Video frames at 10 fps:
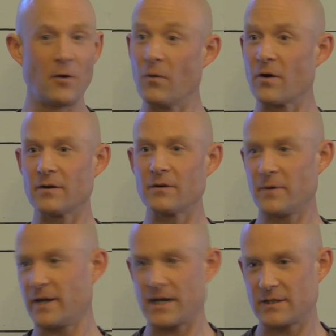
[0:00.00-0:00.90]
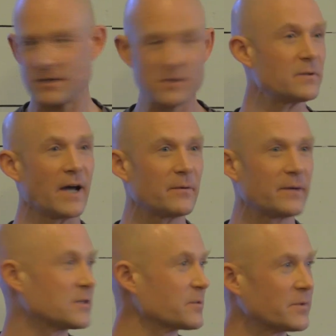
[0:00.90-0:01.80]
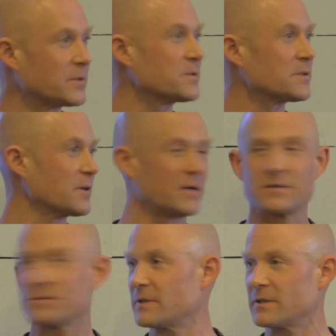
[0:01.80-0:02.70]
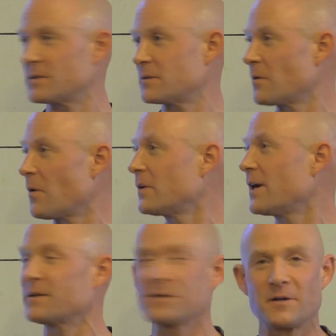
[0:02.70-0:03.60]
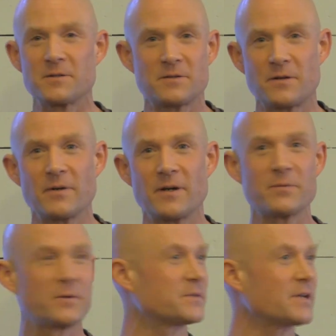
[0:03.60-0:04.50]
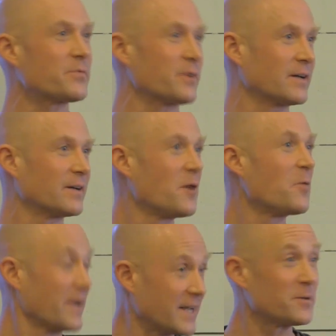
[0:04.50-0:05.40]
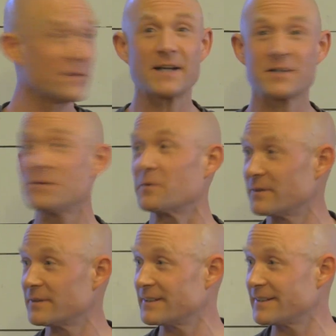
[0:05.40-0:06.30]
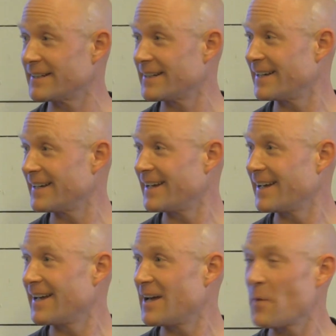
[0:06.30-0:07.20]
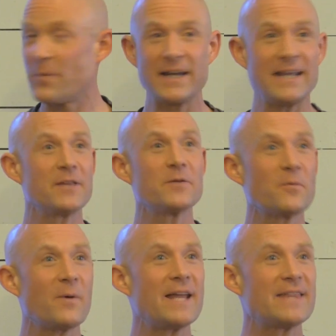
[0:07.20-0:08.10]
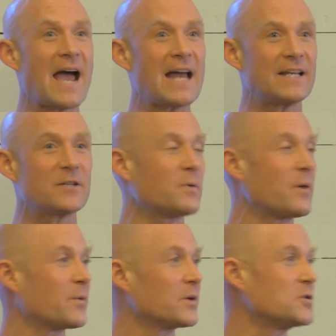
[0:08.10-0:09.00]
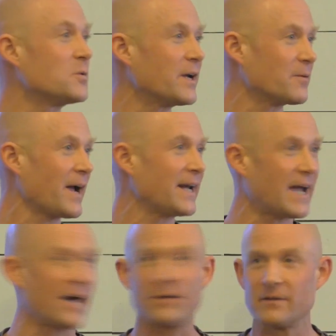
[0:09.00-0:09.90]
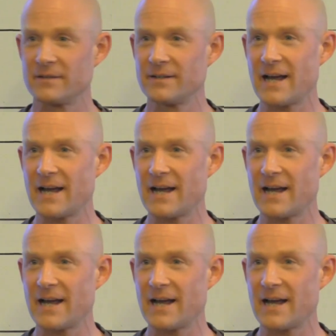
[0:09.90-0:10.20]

Or we get to do that. We get to produce the cause. We get to hold on to the cause of suffering and produce suffering. We can do that too. But either way, that is what we're doing right now.